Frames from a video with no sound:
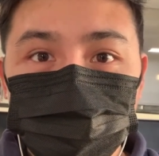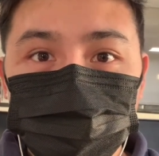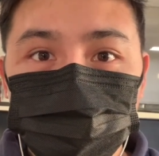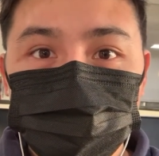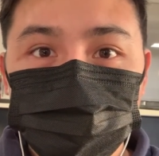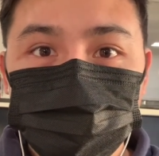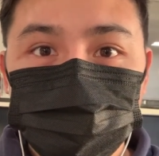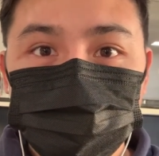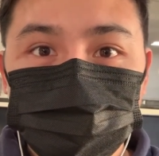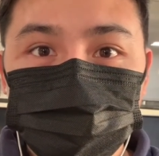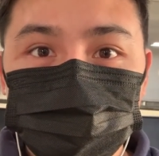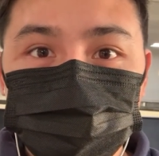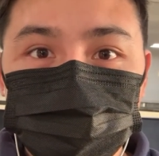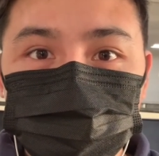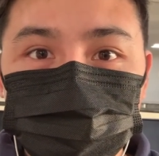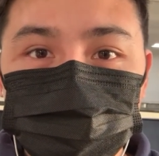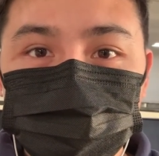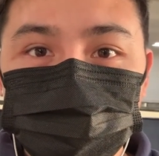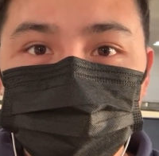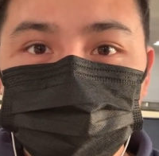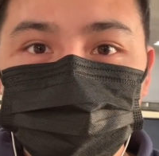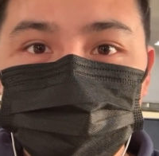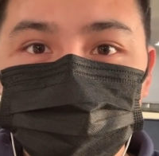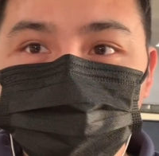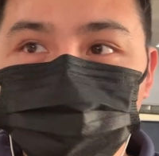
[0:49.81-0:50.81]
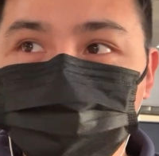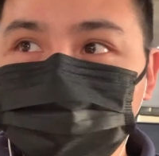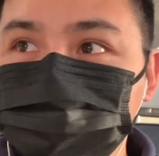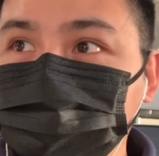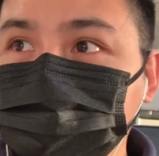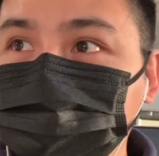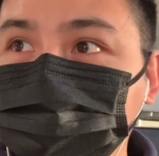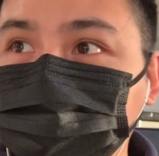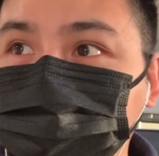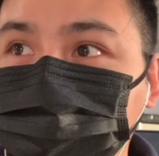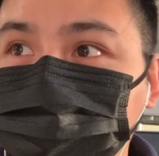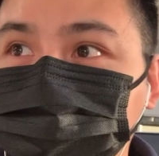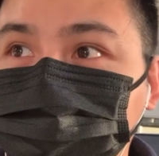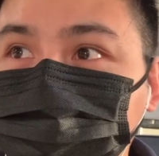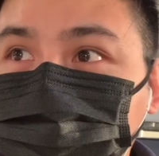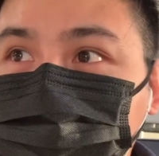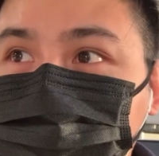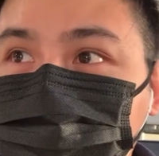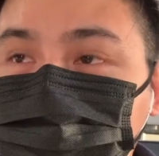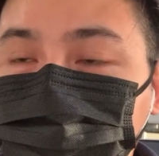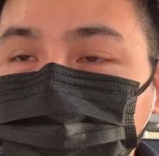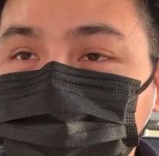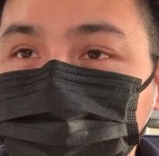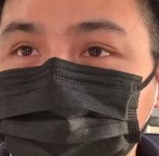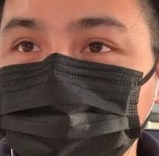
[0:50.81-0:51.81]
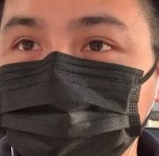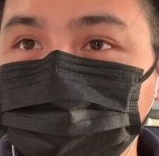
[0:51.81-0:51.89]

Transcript: and just waiting to board.